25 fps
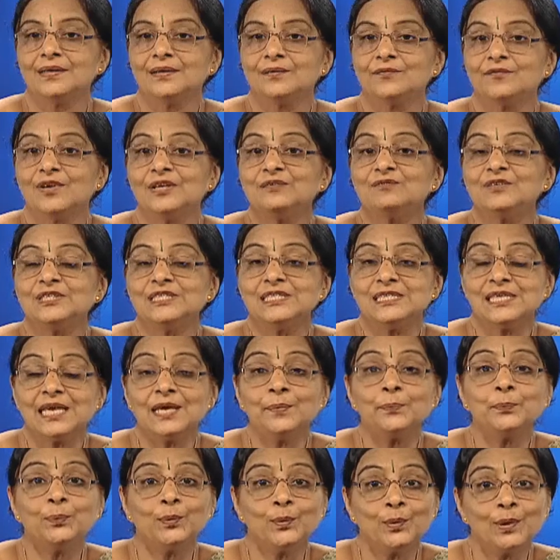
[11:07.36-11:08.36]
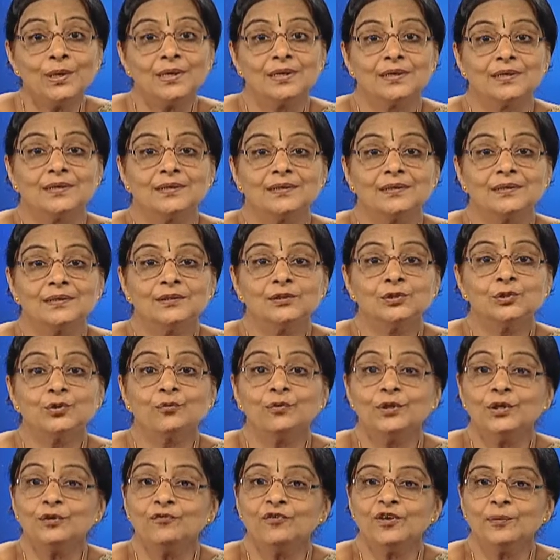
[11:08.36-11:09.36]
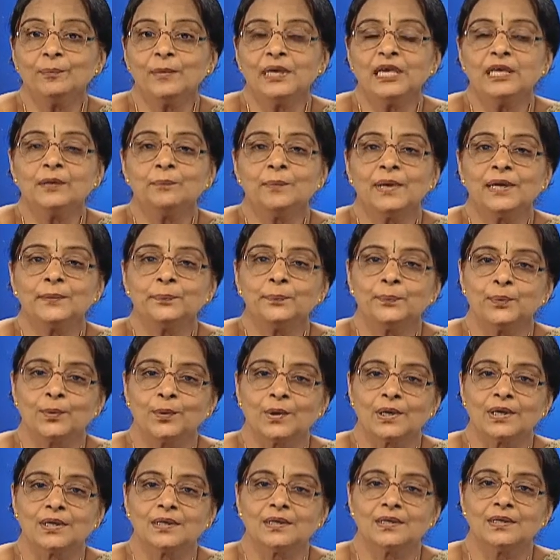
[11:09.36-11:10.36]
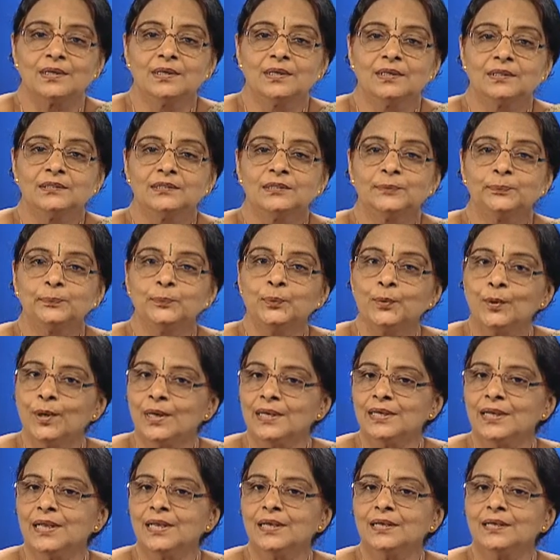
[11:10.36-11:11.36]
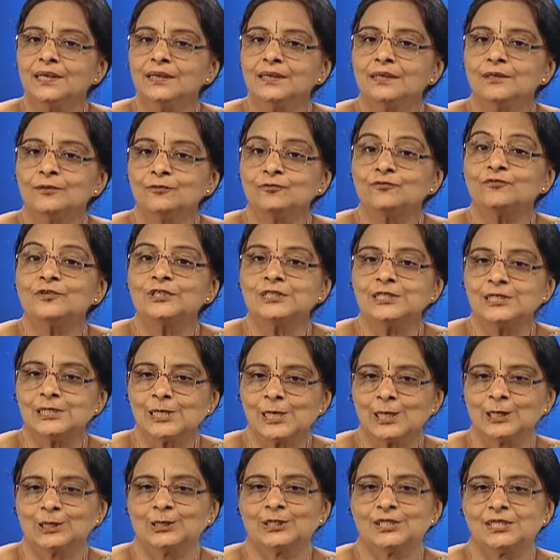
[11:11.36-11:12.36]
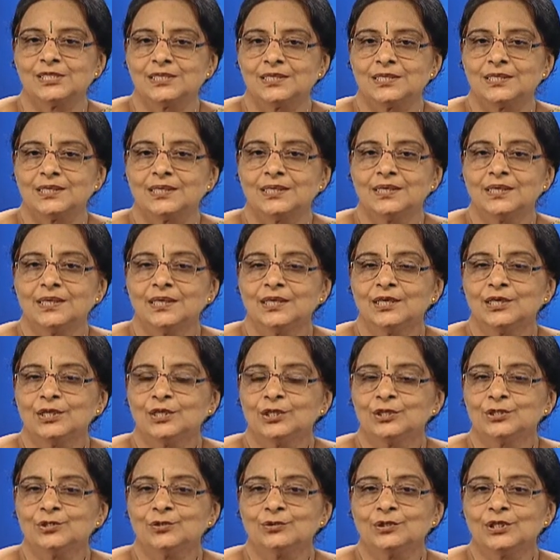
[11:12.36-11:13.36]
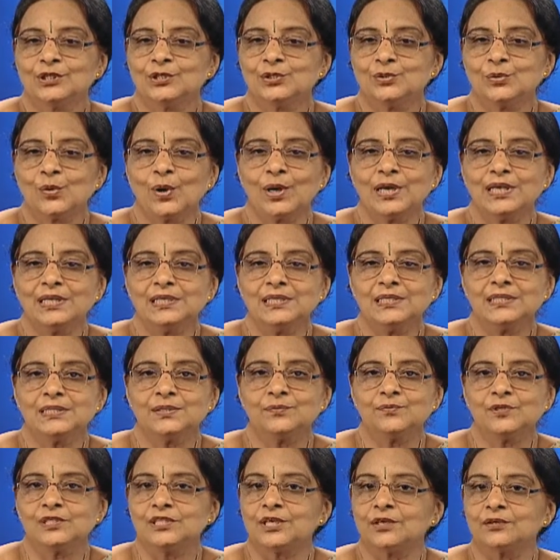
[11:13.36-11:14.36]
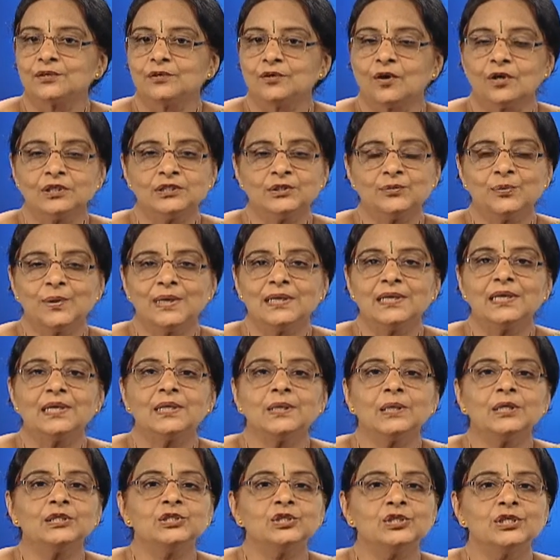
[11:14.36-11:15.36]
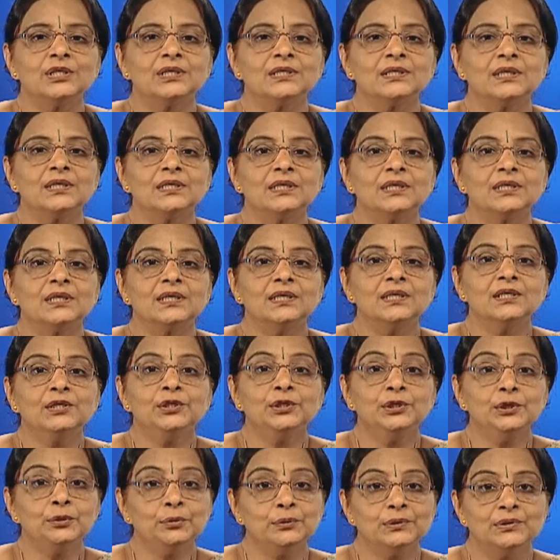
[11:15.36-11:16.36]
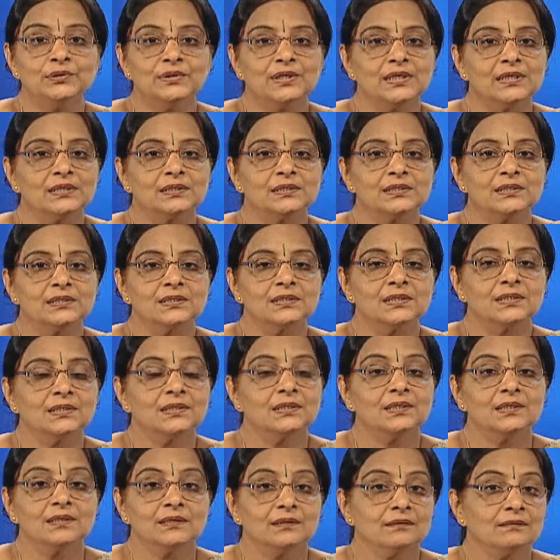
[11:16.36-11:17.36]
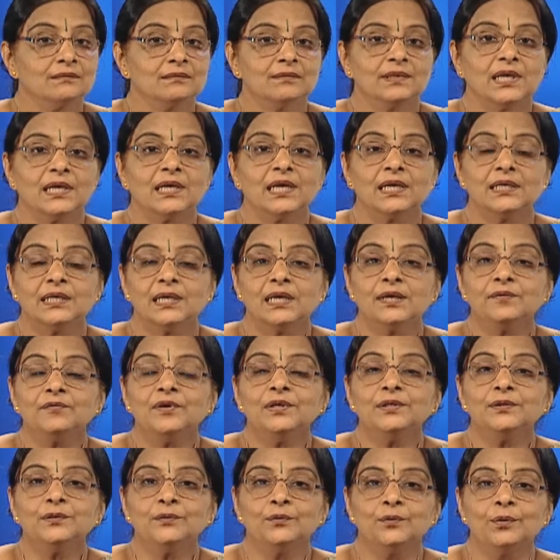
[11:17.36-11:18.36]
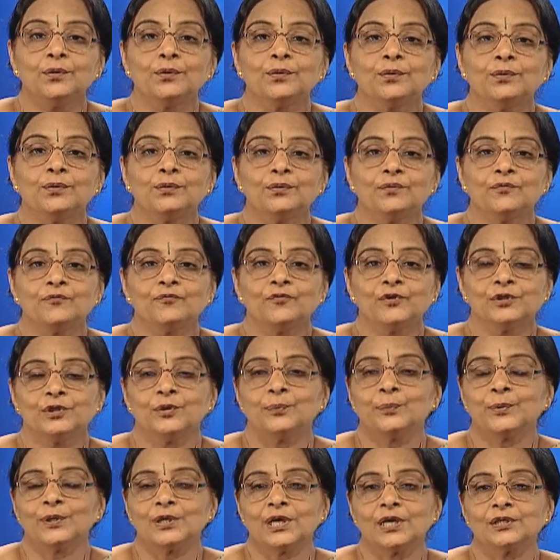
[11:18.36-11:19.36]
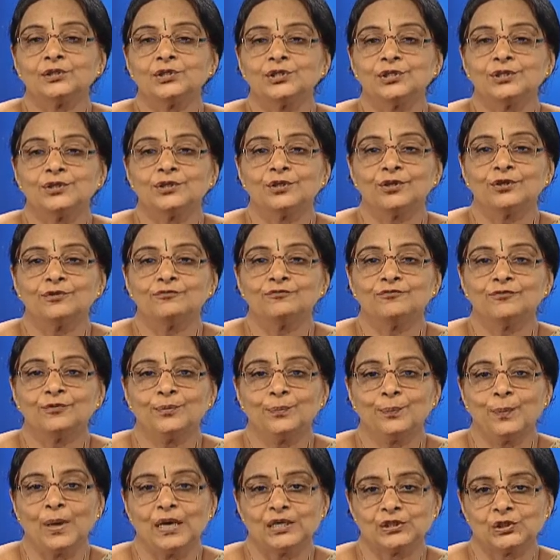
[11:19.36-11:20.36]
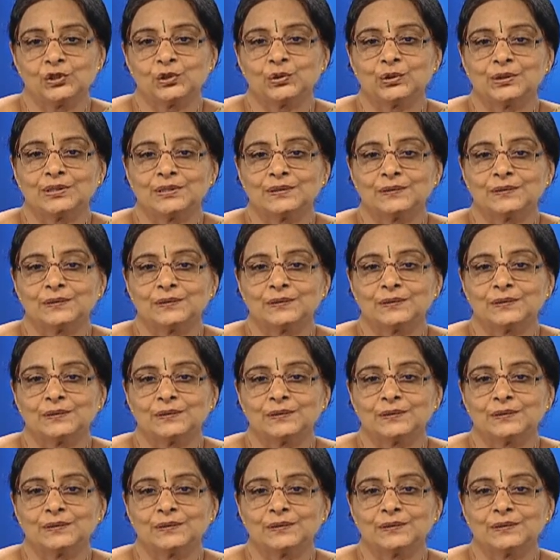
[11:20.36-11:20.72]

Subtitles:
when we say poor, so what do we mean by poor? The poor in fertility. So, the soils which are not very rich in the nutrients, they can even go for the production of bajra.